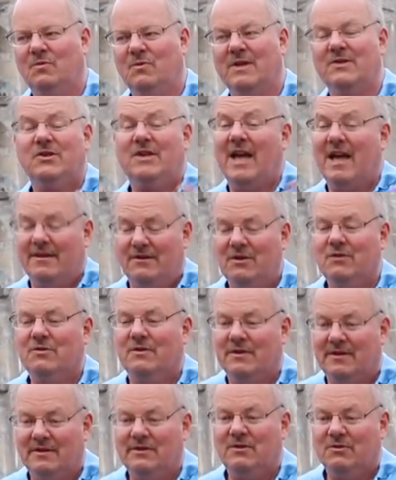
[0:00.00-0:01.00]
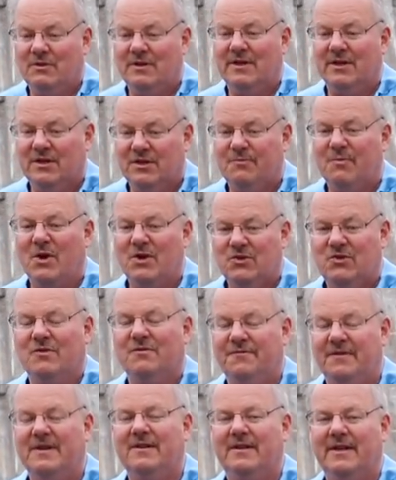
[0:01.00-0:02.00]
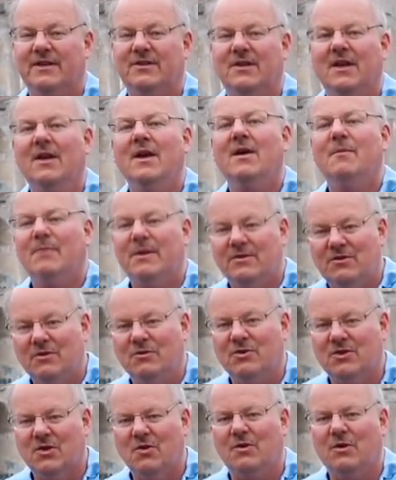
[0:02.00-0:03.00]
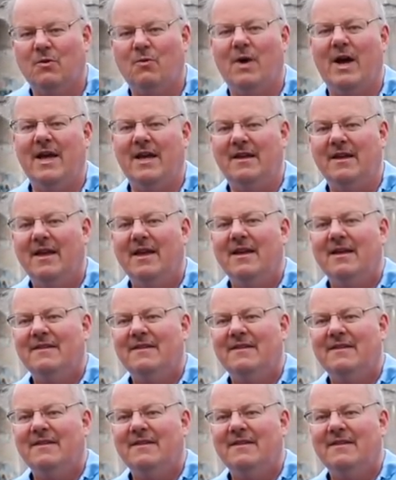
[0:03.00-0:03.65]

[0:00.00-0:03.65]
once again you can you can express your feelings but do so in a way